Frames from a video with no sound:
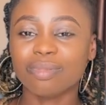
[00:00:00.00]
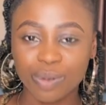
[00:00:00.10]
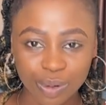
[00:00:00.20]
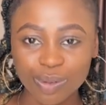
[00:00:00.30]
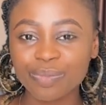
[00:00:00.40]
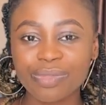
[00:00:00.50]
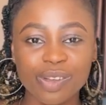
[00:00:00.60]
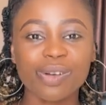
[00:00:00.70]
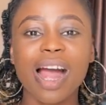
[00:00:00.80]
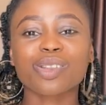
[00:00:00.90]
but
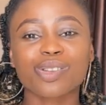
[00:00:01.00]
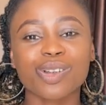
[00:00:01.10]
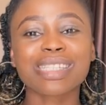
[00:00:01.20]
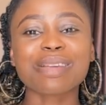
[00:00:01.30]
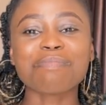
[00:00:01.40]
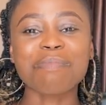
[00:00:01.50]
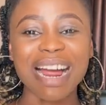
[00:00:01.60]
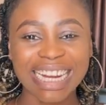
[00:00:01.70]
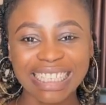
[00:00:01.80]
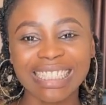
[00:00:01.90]
you know i had to just still
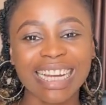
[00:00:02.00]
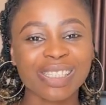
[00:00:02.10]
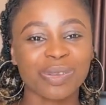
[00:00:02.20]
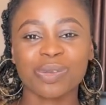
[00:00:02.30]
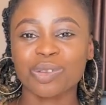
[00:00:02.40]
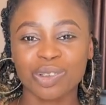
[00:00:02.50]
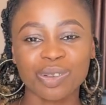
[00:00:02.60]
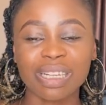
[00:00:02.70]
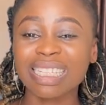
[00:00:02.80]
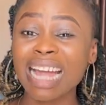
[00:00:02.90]
manage that
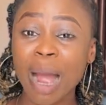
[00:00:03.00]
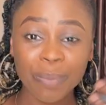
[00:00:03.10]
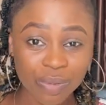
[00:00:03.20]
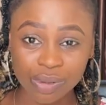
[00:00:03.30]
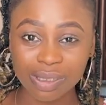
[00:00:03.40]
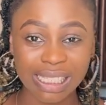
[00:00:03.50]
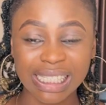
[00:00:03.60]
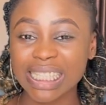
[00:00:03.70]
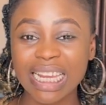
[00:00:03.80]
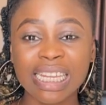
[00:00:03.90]
situation it happened
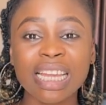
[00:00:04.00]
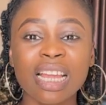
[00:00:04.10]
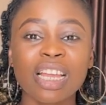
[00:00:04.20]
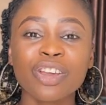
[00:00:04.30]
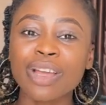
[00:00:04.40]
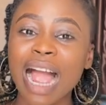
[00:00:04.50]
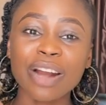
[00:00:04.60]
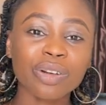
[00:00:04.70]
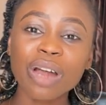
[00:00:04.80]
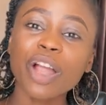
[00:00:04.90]
sincerely
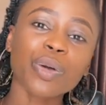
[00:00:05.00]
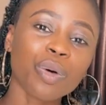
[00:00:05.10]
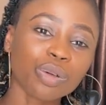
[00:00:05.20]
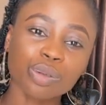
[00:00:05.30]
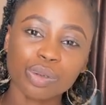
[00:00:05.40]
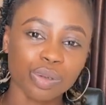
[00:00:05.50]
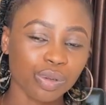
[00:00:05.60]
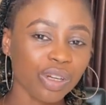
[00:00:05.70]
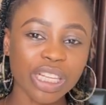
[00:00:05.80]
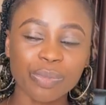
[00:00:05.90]
i don't know how you want to
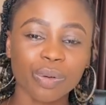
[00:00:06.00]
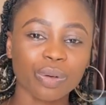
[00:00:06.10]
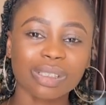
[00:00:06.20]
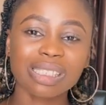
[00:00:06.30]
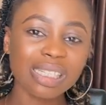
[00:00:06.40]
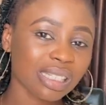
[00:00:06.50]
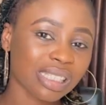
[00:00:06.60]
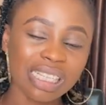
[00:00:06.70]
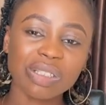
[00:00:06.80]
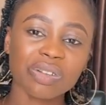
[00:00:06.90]
do it but
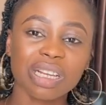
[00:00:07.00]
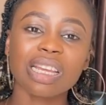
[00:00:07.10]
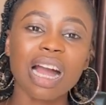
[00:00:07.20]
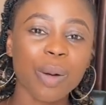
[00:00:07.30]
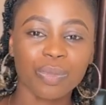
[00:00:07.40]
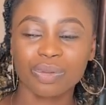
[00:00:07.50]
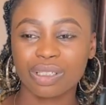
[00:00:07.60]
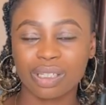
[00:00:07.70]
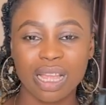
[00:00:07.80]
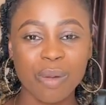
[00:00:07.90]
these things really
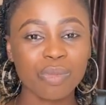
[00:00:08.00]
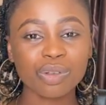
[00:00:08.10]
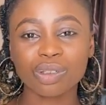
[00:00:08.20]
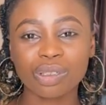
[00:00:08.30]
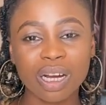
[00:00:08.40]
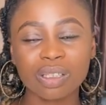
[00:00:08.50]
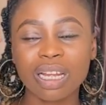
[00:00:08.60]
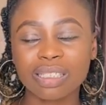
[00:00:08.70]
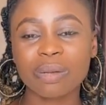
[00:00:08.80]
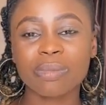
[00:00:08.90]
happen the emotional the,